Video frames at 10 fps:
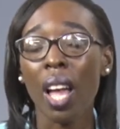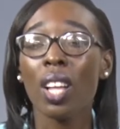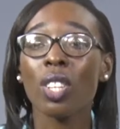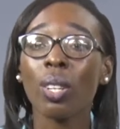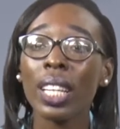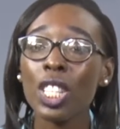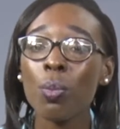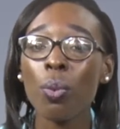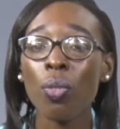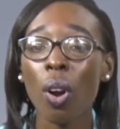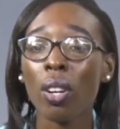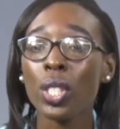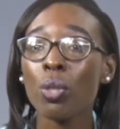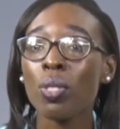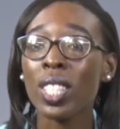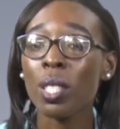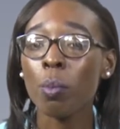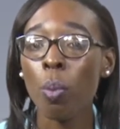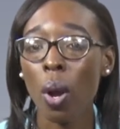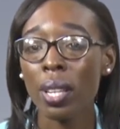Now let's move on to
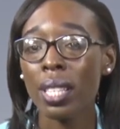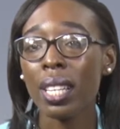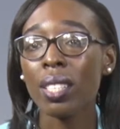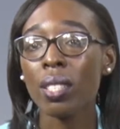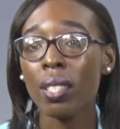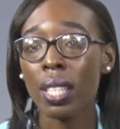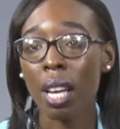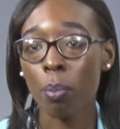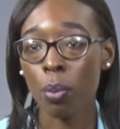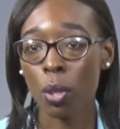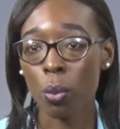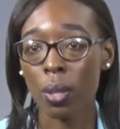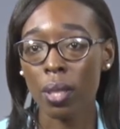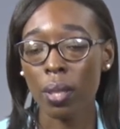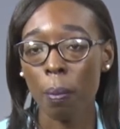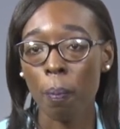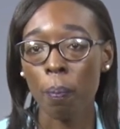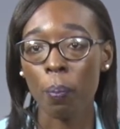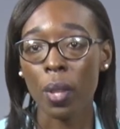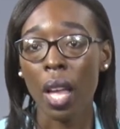responding to the abused.
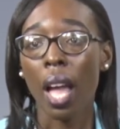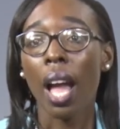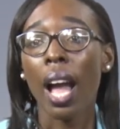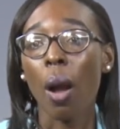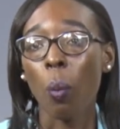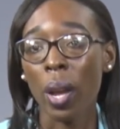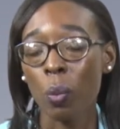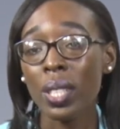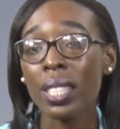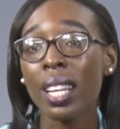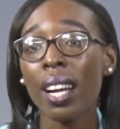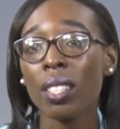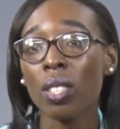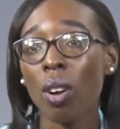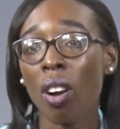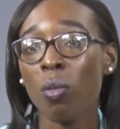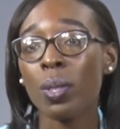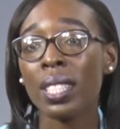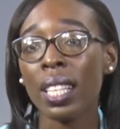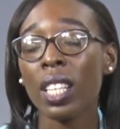When we started off,
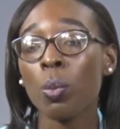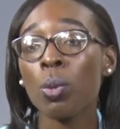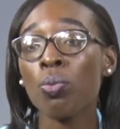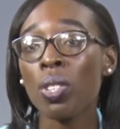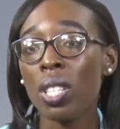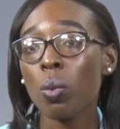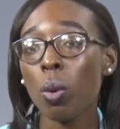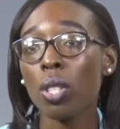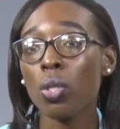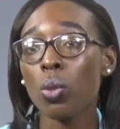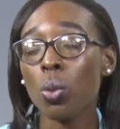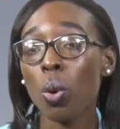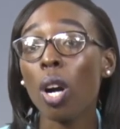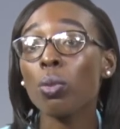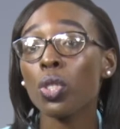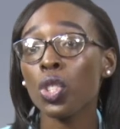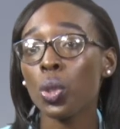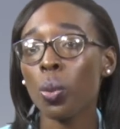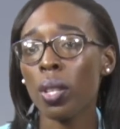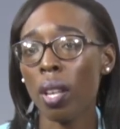we said that we really want to know how to
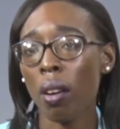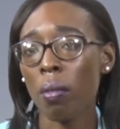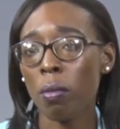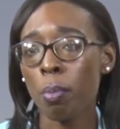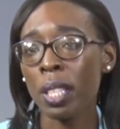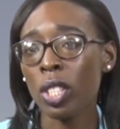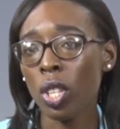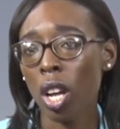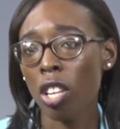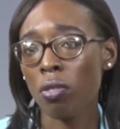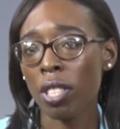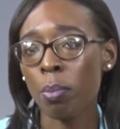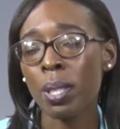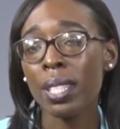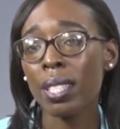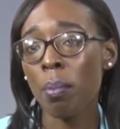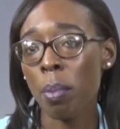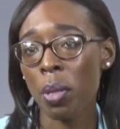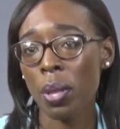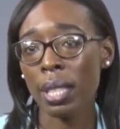show love, be tolerant, be
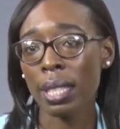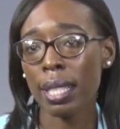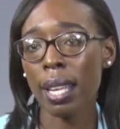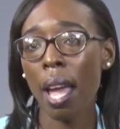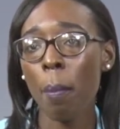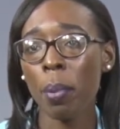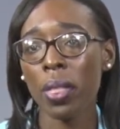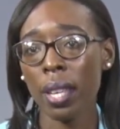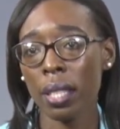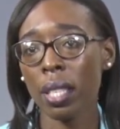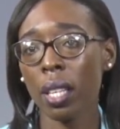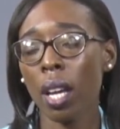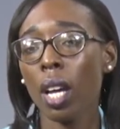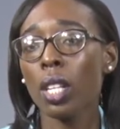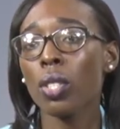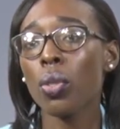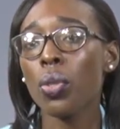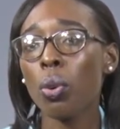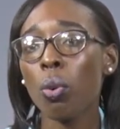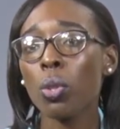sympathetic and empathetic to
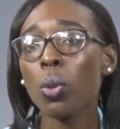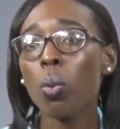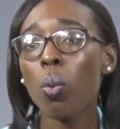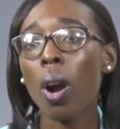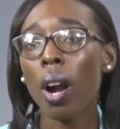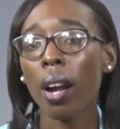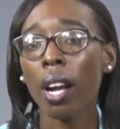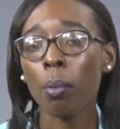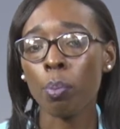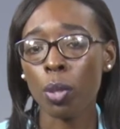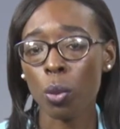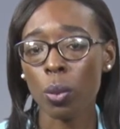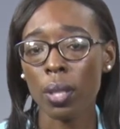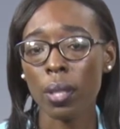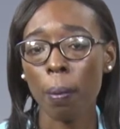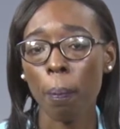those who are abused.